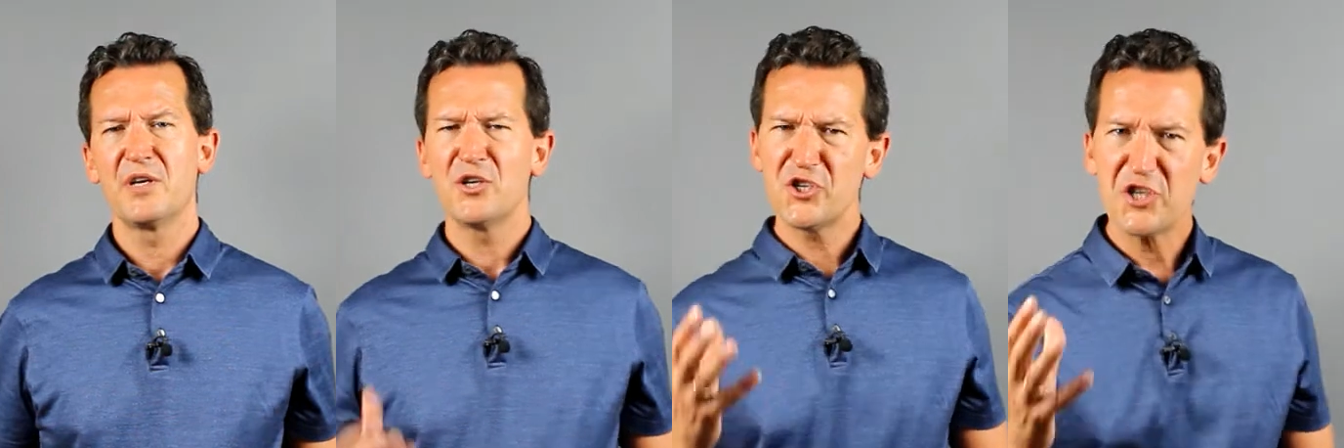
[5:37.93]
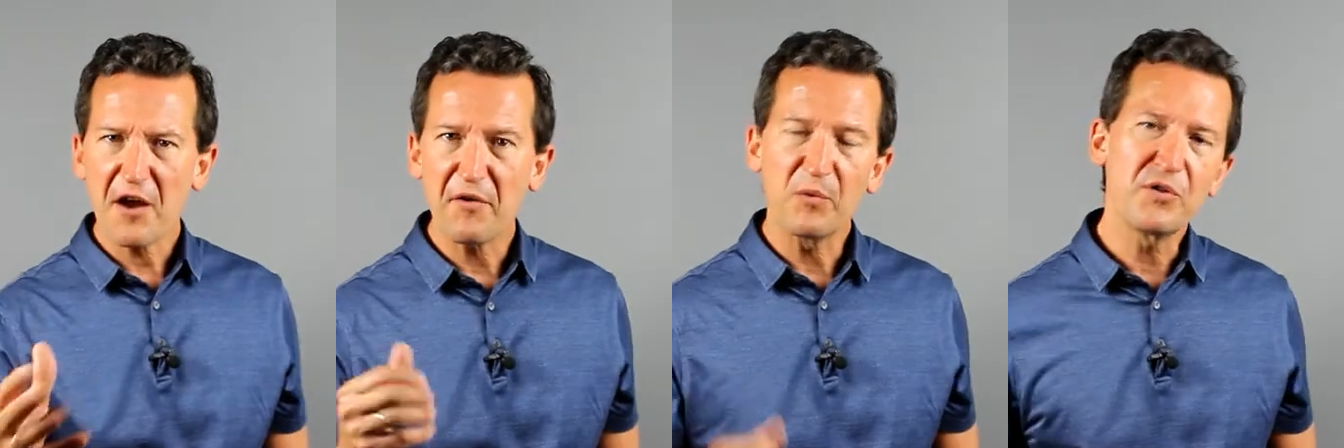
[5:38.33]

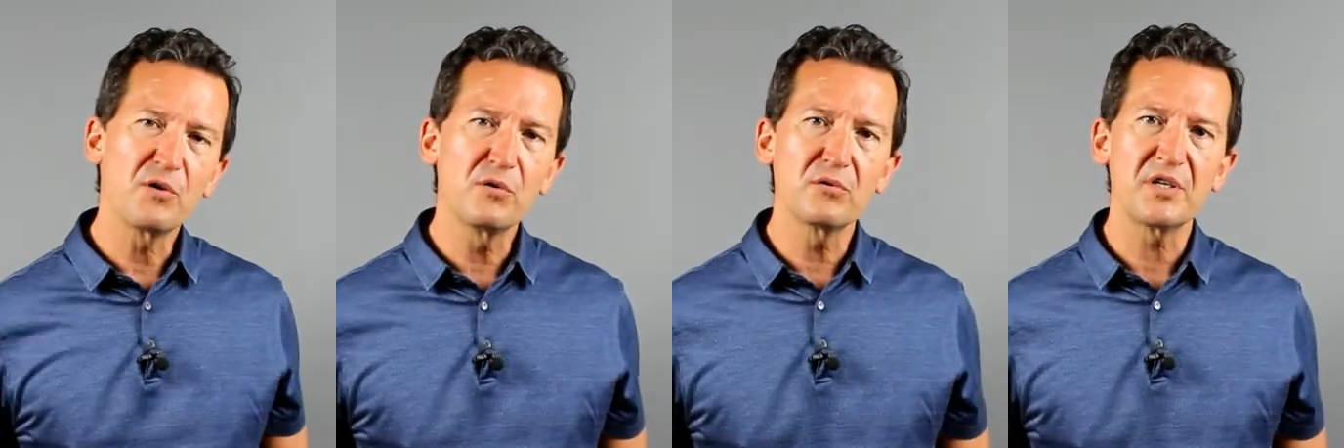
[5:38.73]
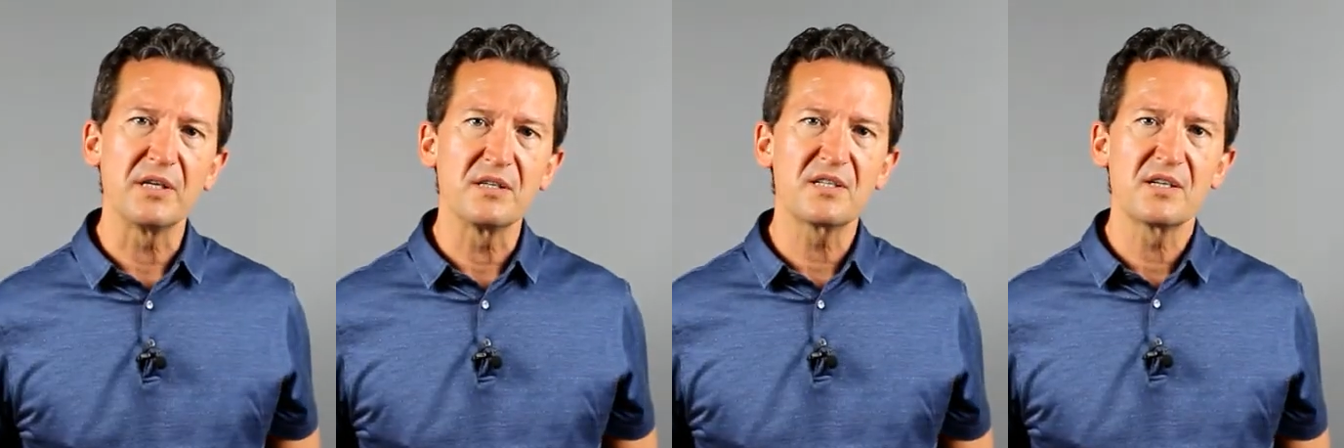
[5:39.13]
Share it with your
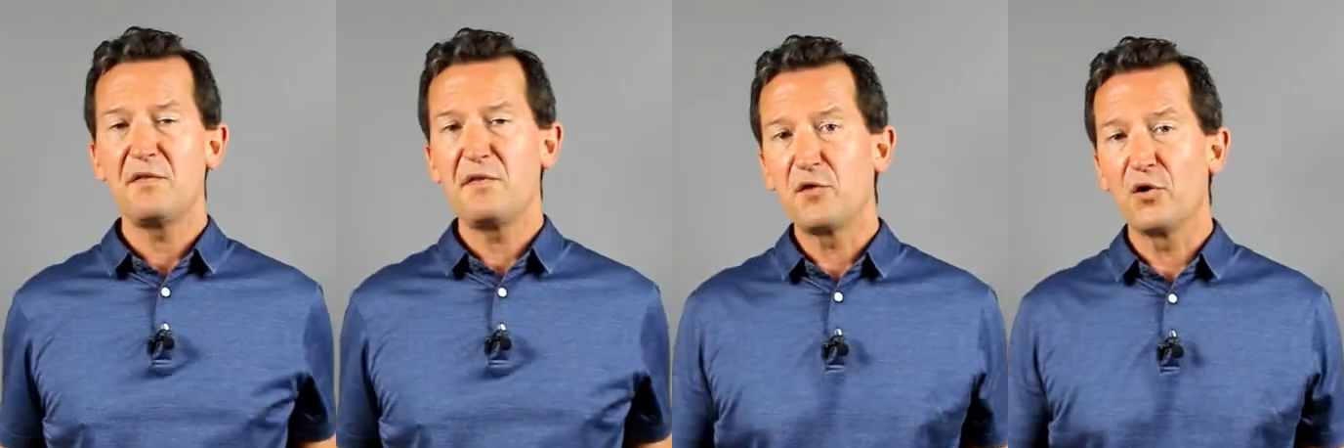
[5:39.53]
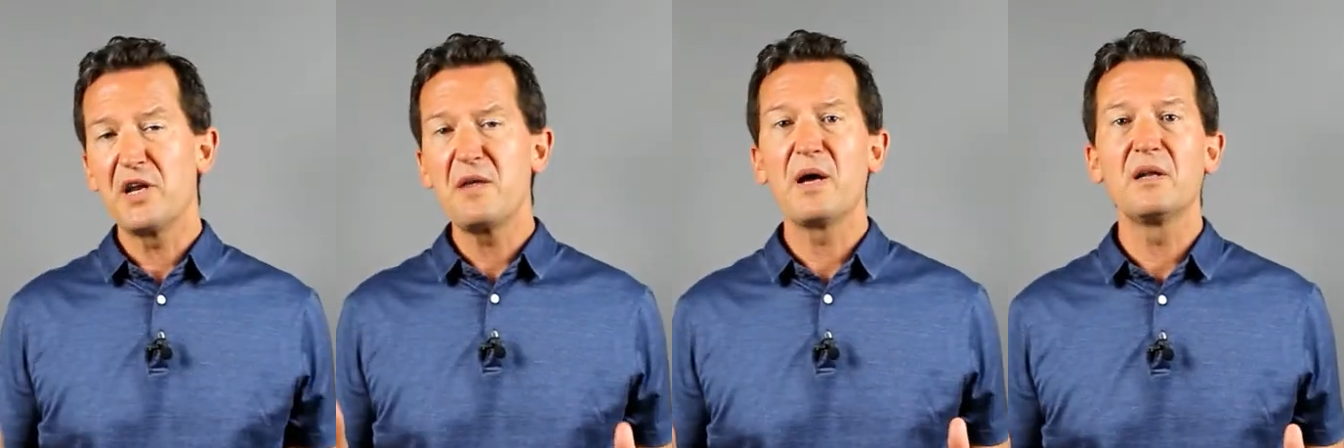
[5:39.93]
audience. If you've got an
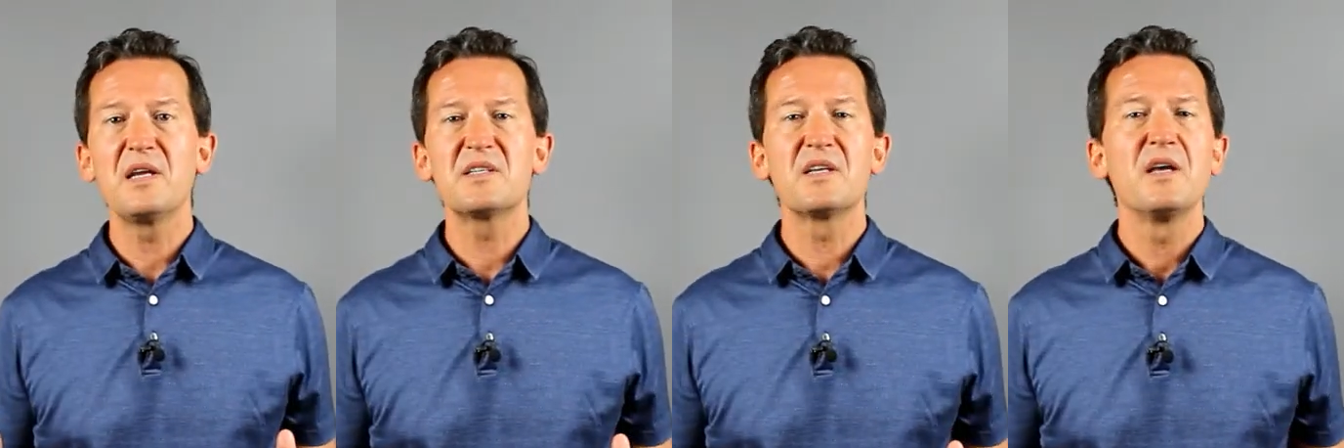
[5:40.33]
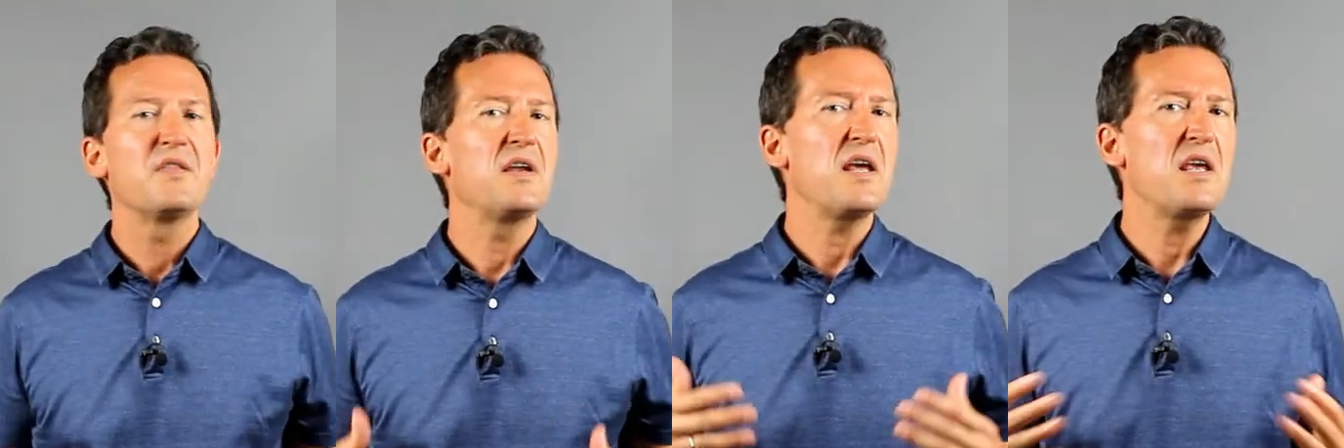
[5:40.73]
email list,
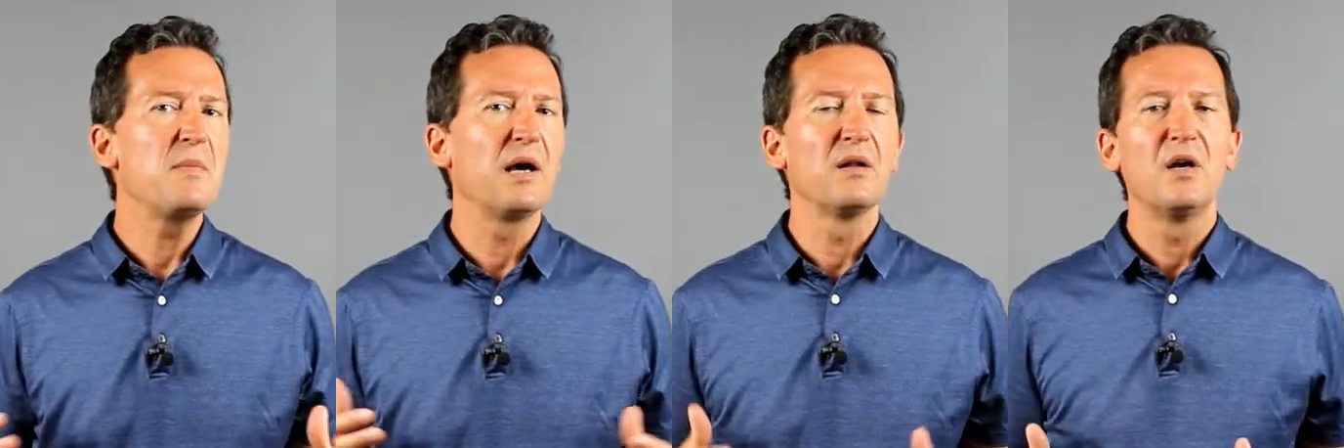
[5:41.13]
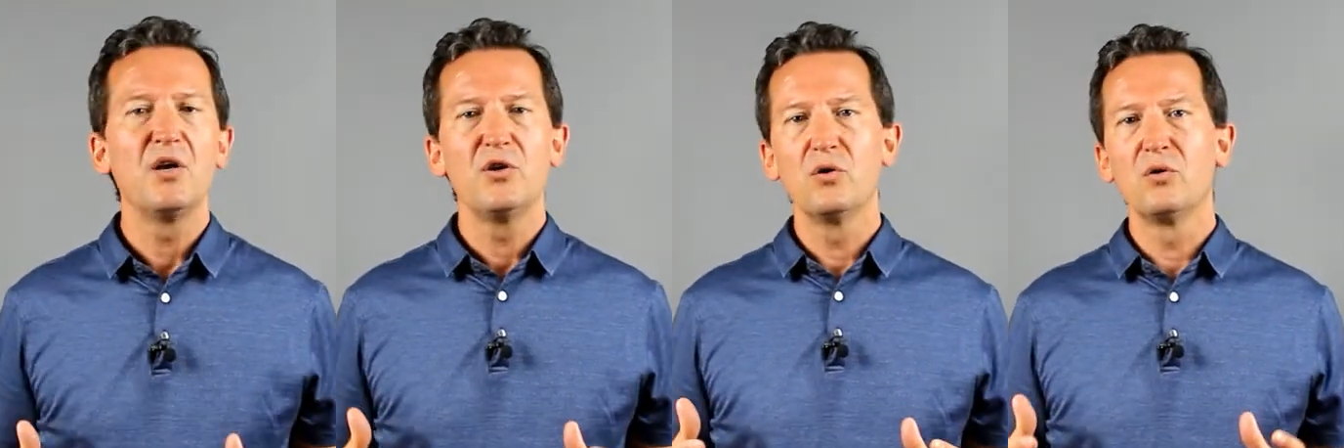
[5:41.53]
then email
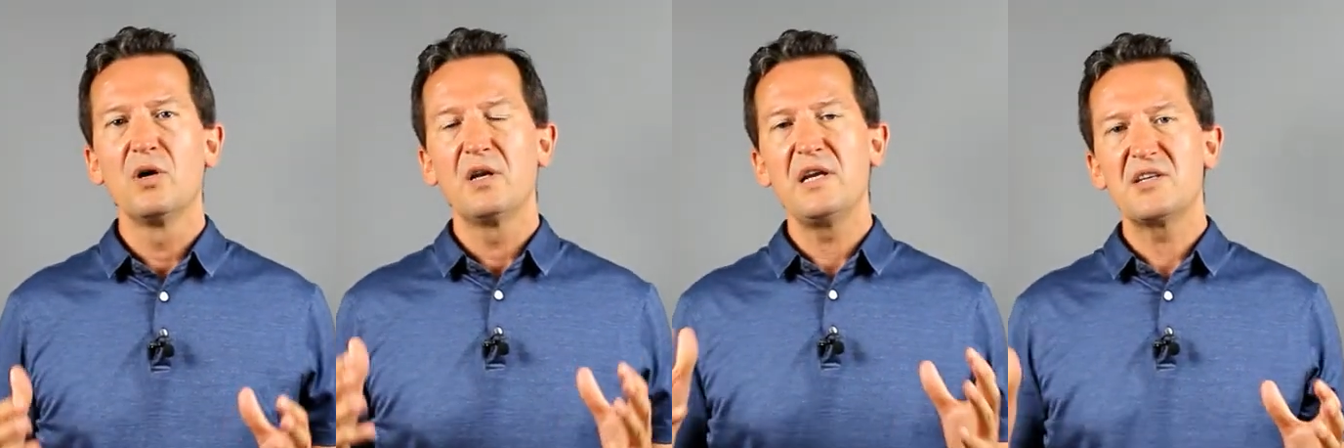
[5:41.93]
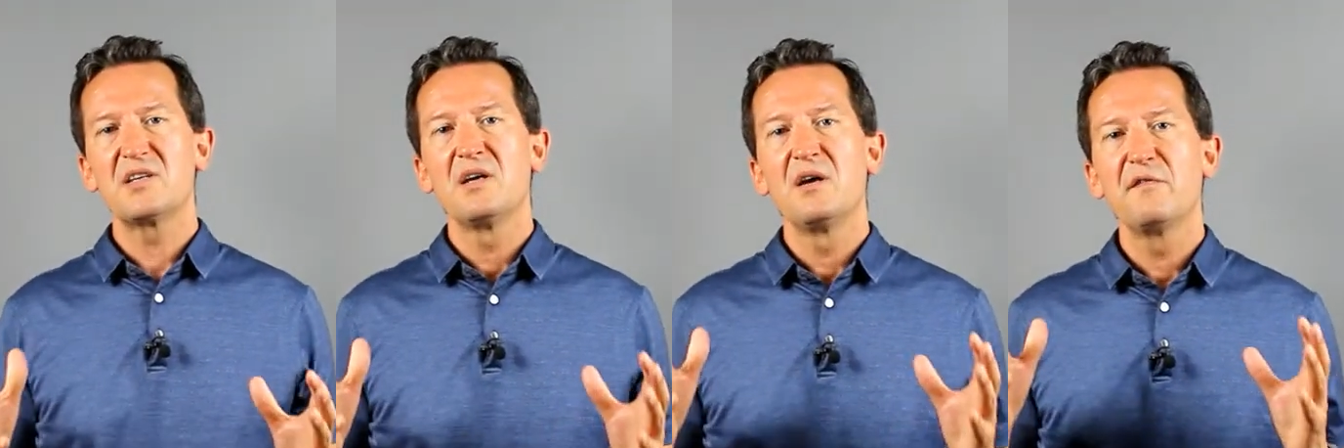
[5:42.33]
your
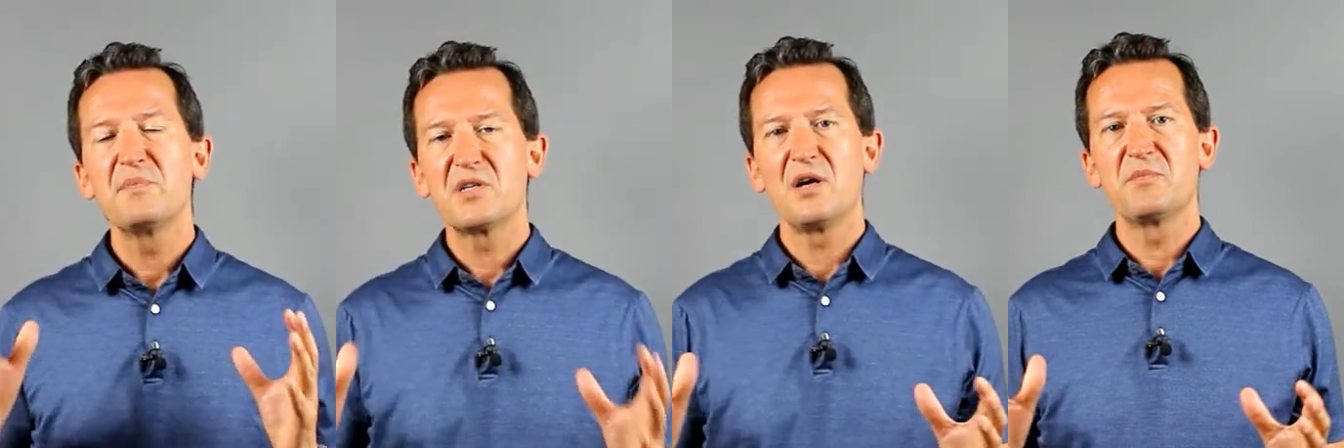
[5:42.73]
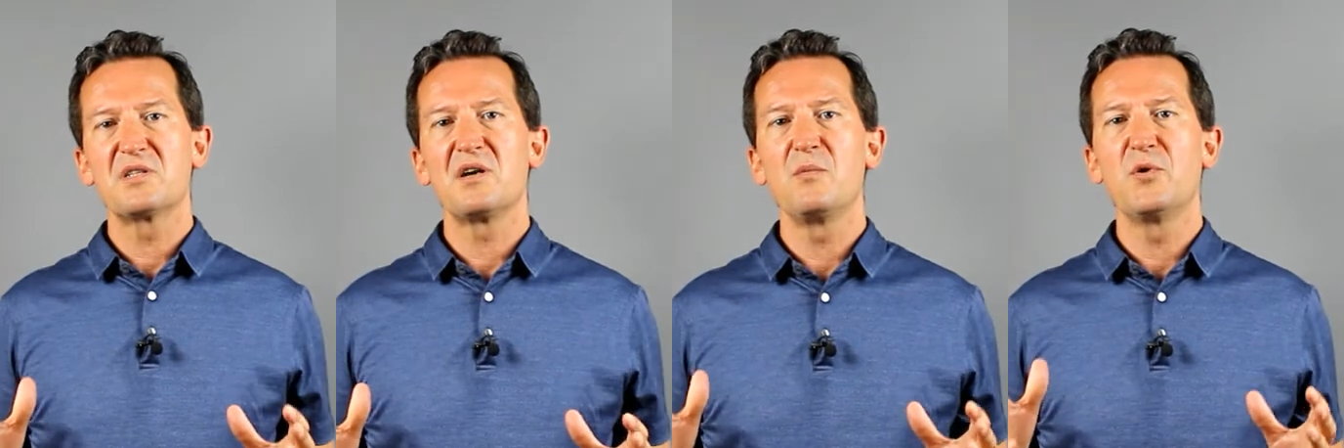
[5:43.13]
list from time to
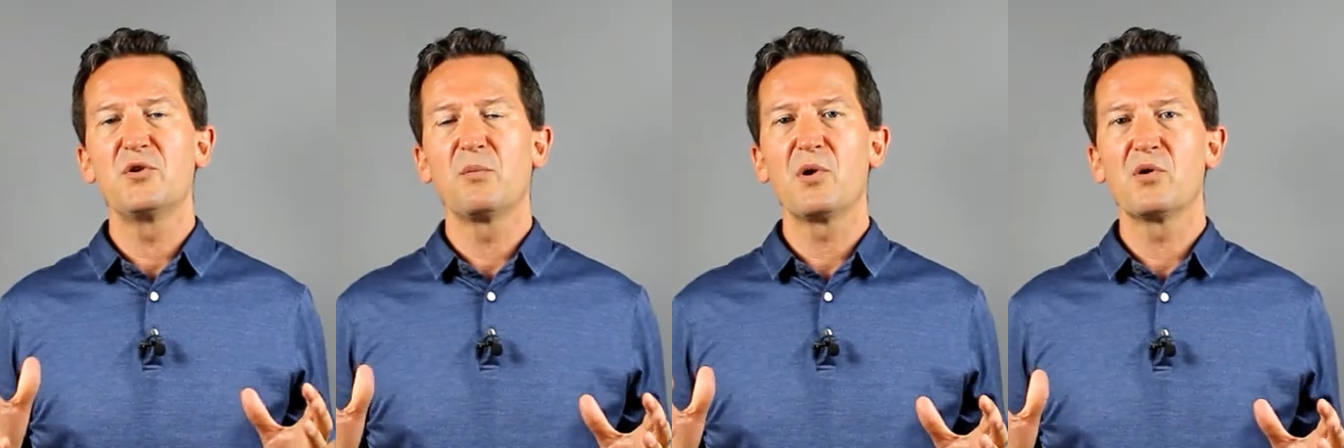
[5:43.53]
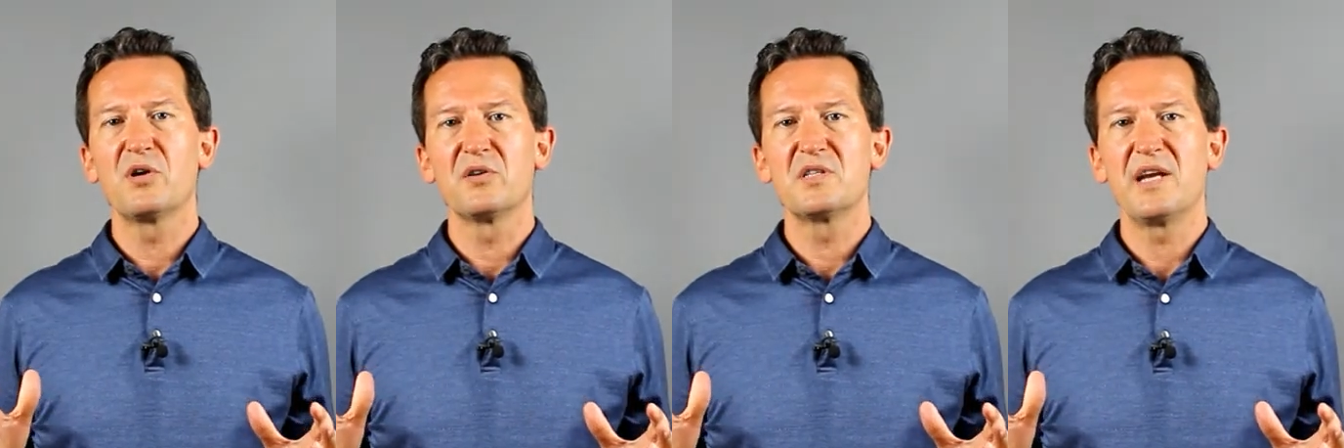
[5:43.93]
time with your blog
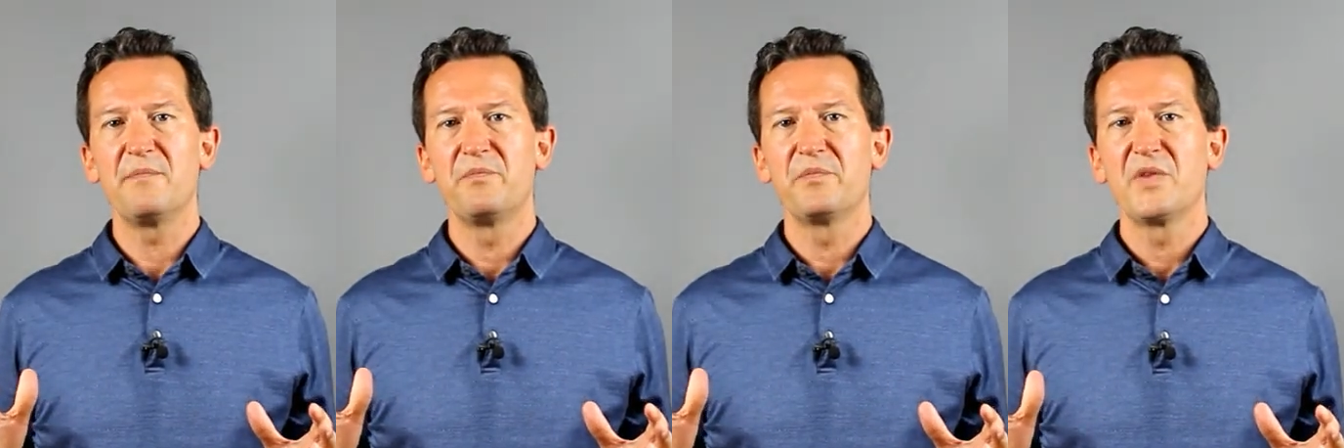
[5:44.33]
content.